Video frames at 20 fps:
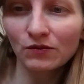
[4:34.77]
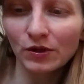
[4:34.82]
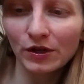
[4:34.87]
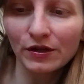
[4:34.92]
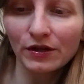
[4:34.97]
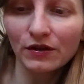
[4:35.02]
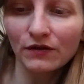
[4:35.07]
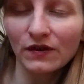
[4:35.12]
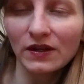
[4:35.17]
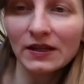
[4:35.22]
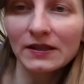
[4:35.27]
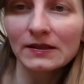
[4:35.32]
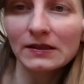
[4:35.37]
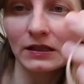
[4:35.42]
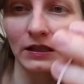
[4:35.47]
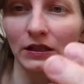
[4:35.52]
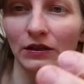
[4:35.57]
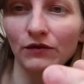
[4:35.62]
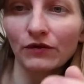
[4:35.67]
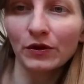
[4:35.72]
worth of
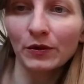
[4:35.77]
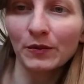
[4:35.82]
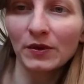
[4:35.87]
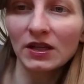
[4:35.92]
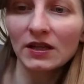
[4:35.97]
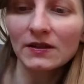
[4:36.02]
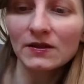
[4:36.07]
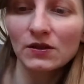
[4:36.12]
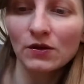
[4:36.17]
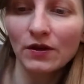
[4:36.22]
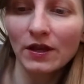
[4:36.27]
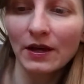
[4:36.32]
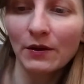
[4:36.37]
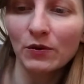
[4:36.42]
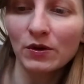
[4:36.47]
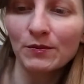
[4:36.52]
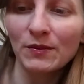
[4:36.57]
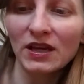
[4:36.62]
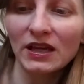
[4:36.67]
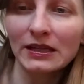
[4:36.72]
insulin for me, so that
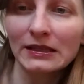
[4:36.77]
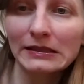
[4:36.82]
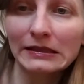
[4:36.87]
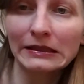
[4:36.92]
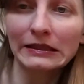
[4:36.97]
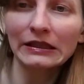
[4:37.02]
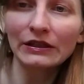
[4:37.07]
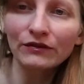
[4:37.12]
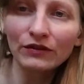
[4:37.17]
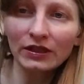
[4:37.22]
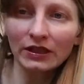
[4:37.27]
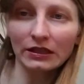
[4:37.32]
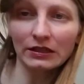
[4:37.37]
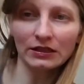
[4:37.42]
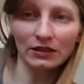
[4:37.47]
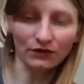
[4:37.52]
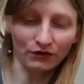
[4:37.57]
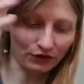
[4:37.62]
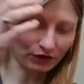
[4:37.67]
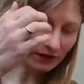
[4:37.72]
would make a significant
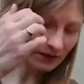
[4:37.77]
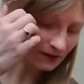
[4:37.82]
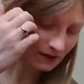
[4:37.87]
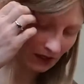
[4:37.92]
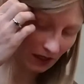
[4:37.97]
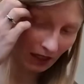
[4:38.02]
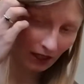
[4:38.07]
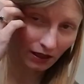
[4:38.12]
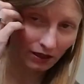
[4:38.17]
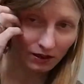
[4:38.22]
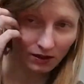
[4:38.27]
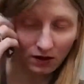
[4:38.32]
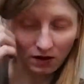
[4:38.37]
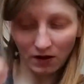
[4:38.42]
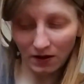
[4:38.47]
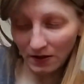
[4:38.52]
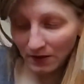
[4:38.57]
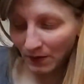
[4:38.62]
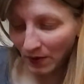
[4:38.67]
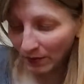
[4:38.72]
difference and
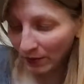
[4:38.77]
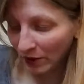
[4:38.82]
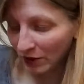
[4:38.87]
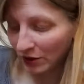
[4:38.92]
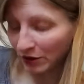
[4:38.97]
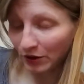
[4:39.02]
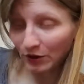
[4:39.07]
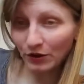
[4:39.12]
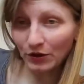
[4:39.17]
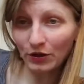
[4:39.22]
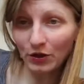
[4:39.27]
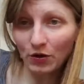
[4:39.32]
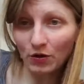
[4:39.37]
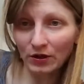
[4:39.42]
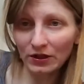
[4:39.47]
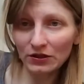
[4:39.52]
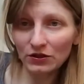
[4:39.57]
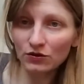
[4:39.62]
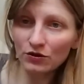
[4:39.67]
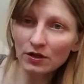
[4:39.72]
cause my blood sugar to go
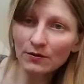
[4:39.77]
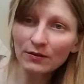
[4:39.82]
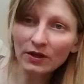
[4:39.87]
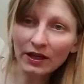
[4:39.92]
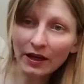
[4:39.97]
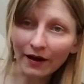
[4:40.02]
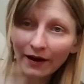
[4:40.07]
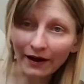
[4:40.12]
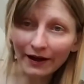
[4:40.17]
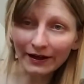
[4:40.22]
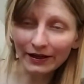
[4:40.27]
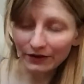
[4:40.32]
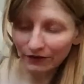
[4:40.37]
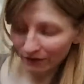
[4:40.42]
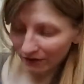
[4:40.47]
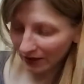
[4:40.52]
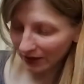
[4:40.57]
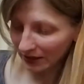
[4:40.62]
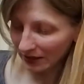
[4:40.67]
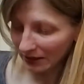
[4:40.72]
extremely high if
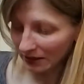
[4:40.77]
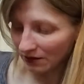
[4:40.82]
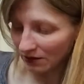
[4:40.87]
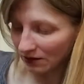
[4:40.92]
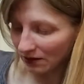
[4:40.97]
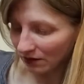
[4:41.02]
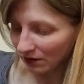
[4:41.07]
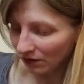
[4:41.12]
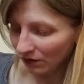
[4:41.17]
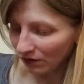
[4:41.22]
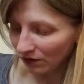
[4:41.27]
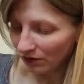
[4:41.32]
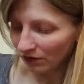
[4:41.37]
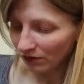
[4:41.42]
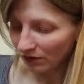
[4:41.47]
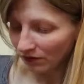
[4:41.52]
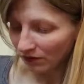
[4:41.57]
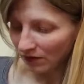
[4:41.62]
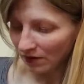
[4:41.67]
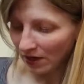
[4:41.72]
I didn't
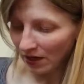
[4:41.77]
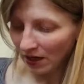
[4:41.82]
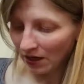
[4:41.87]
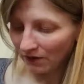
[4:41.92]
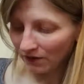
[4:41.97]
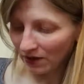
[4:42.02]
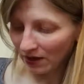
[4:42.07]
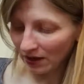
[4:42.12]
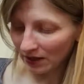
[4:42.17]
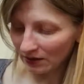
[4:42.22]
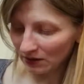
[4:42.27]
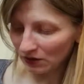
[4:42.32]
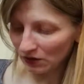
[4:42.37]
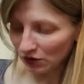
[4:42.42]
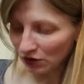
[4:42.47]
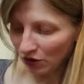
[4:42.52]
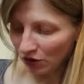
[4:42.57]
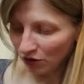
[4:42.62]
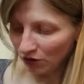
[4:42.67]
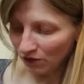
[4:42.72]
have that.
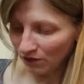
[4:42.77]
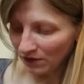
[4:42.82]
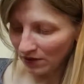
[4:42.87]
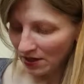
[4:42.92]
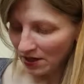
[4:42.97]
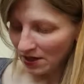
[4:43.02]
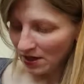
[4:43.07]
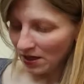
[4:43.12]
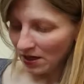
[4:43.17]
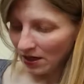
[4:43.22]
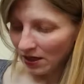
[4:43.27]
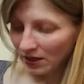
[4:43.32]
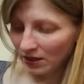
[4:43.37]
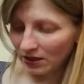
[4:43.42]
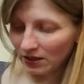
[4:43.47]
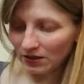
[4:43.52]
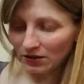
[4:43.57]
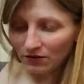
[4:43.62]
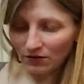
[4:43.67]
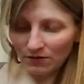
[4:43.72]
So I
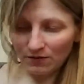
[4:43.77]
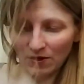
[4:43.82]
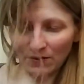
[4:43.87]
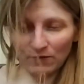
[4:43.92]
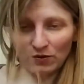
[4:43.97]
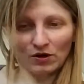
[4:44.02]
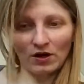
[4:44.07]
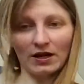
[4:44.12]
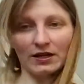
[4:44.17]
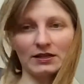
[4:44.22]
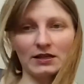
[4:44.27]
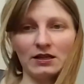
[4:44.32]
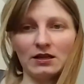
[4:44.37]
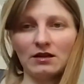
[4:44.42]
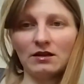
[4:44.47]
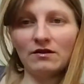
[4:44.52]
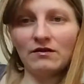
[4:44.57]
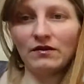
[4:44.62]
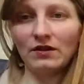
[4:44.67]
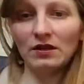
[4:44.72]
need to remember, I take
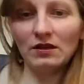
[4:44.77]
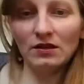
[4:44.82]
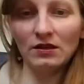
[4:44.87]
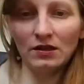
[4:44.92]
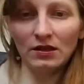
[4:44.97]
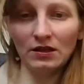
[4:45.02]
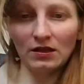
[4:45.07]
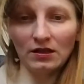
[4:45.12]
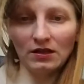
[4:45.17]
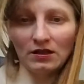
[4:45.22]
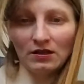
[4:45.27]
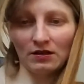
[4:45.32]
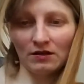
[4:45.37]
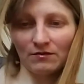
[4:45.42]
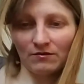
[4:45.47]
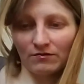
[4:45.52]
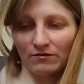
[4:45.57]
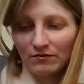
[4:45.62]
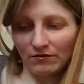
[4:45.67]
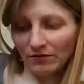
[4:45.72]
off
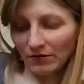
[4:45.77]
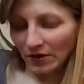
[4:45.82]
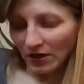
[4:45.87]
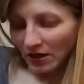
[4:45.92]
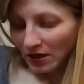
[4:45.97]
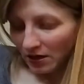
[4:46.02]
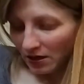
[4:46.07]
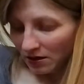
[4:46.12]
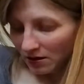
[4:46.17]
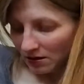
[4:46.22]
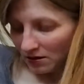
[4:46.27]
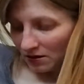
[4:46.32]
my